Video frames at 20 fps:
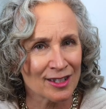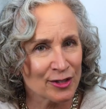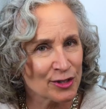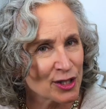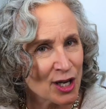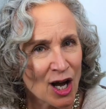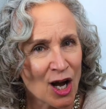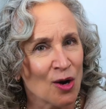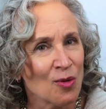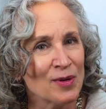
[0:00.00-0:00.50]

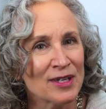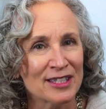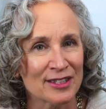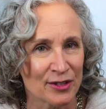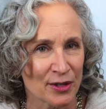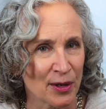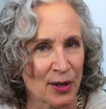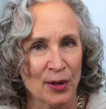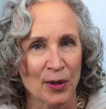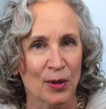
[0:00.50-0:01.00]
There's
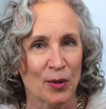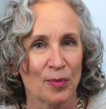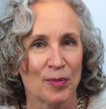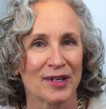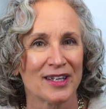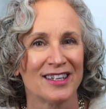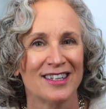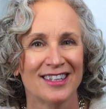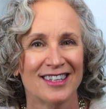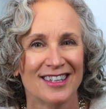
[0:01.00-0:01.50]
always
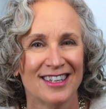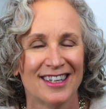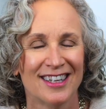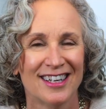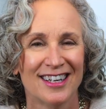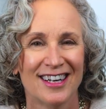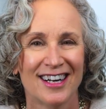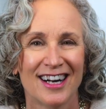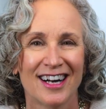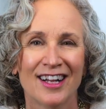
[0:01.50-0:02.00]
hope.
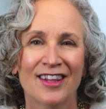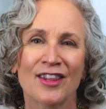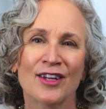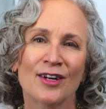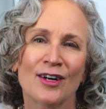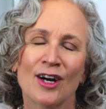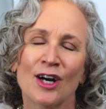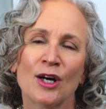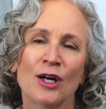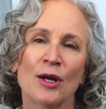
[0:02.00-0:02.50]

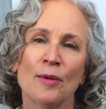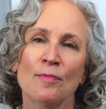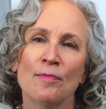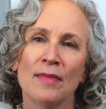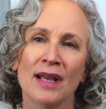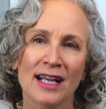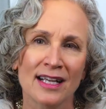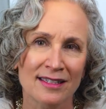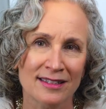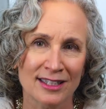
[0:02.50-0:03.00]
There are
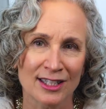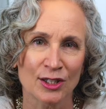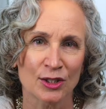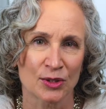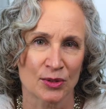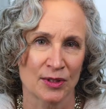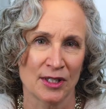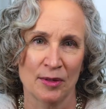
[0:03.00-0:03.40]
amazing